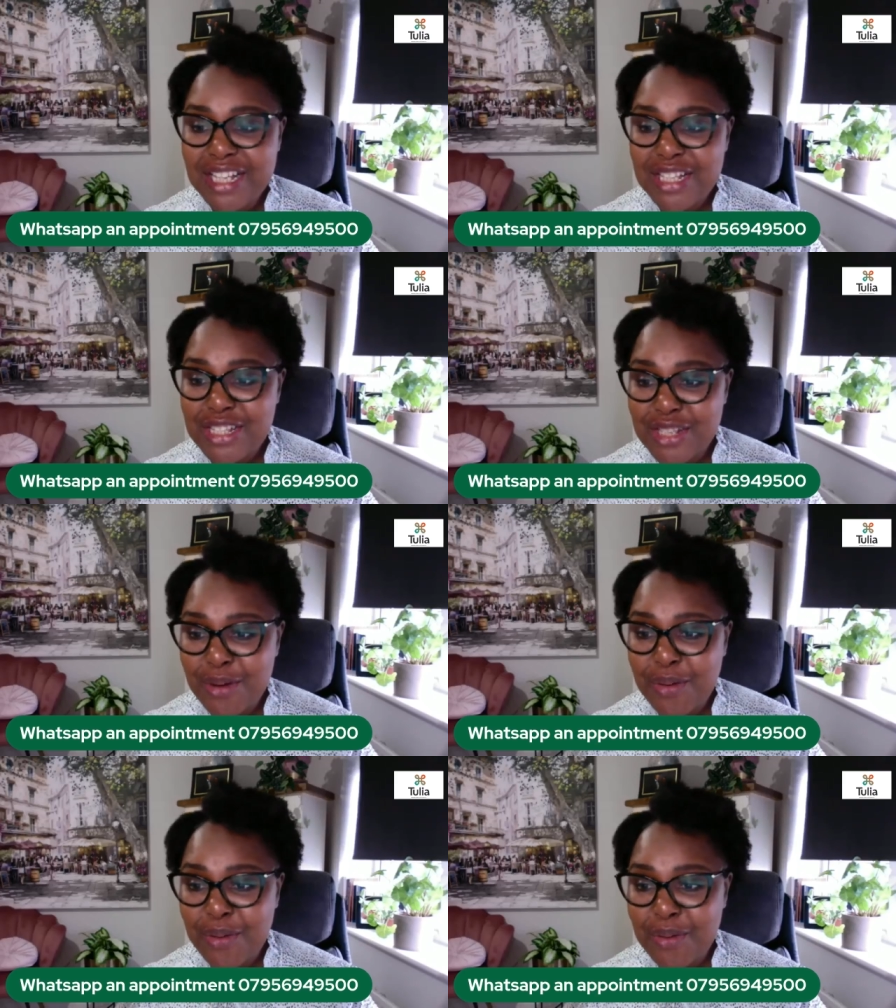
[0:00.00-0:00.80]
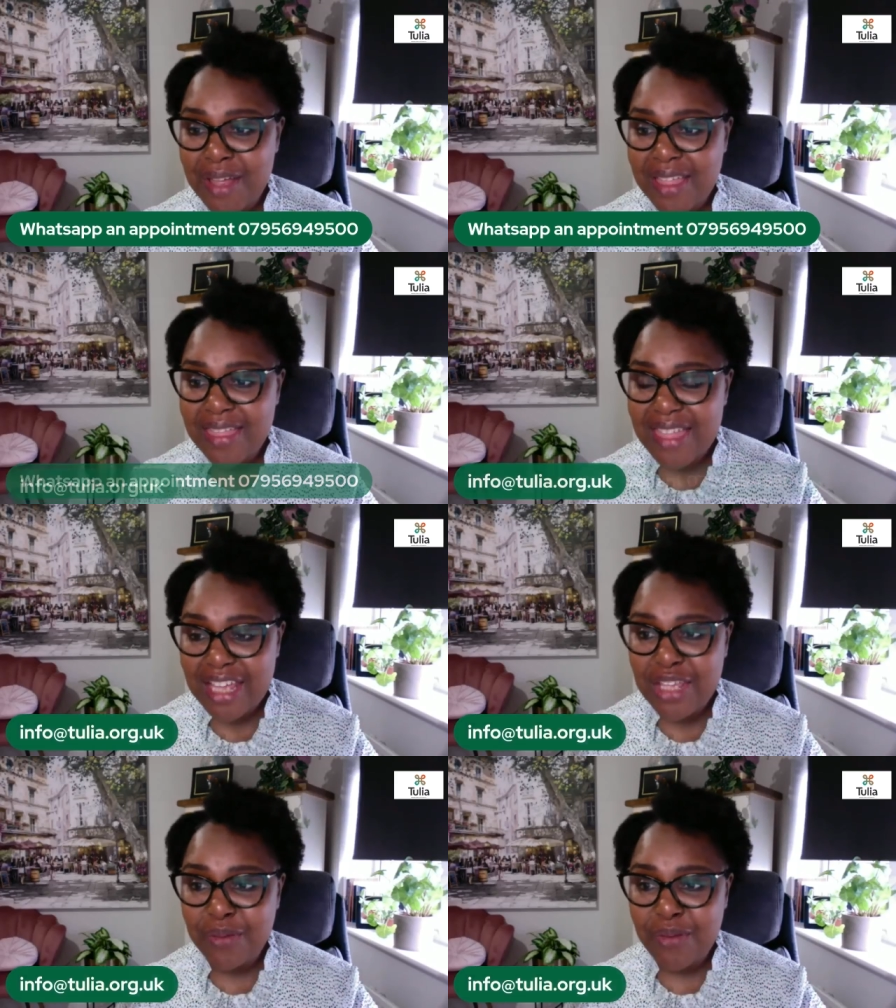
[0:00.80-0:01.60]
So
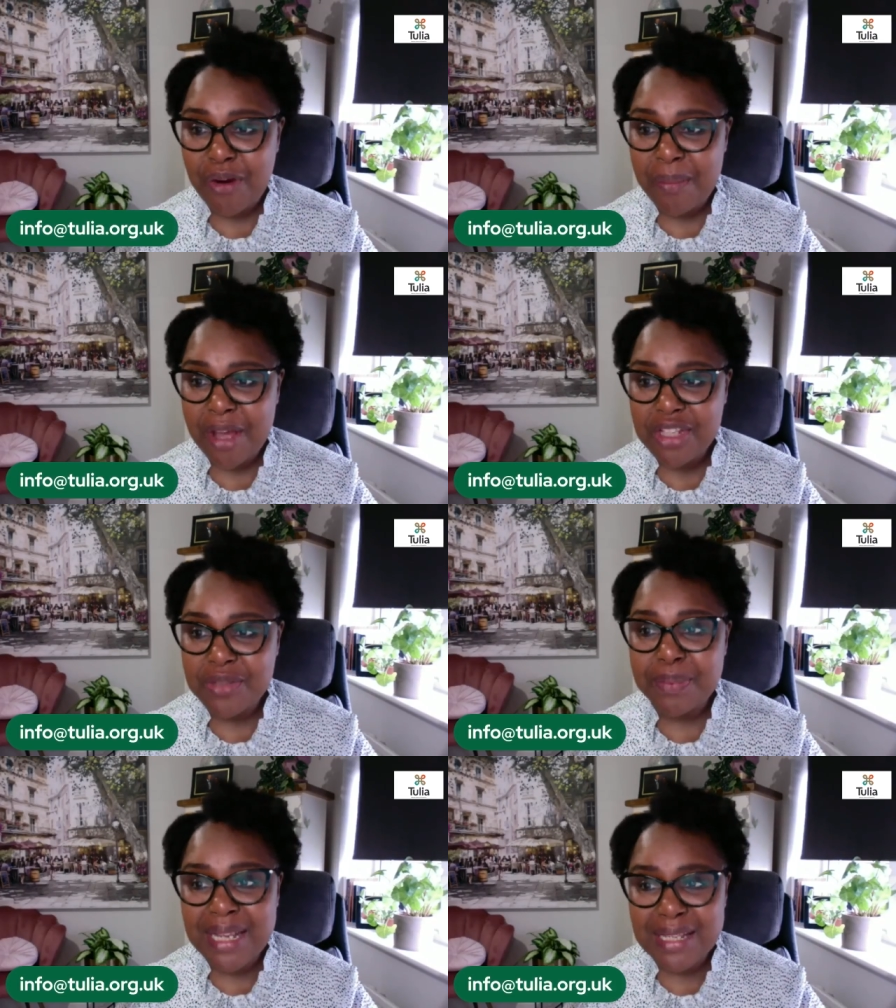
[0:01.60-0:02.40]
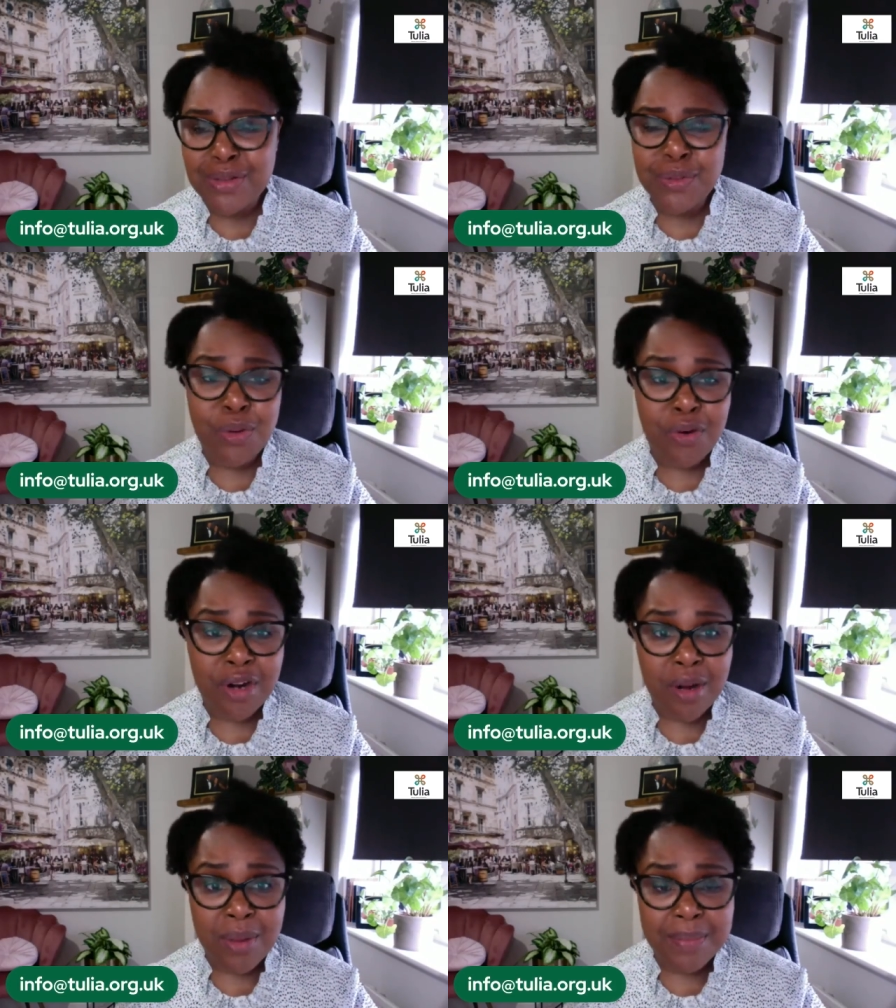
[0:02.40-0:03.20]
Thank you very much. Please do go
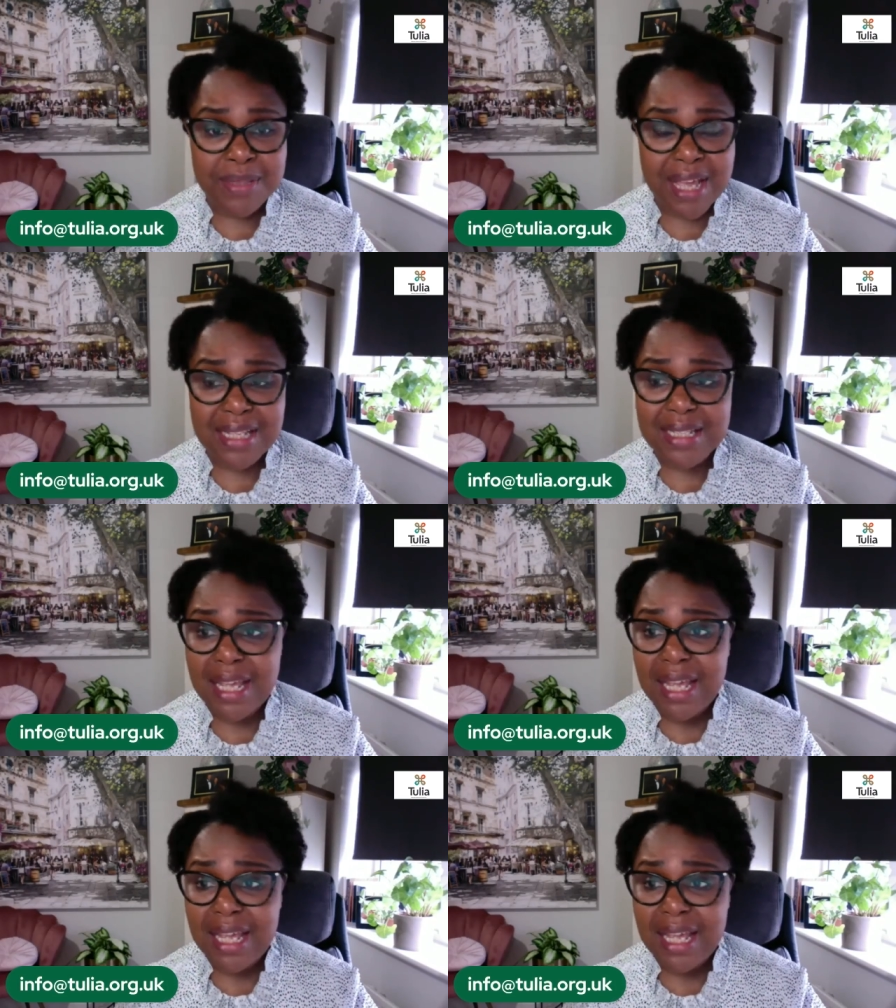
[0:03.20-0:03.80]
on our website.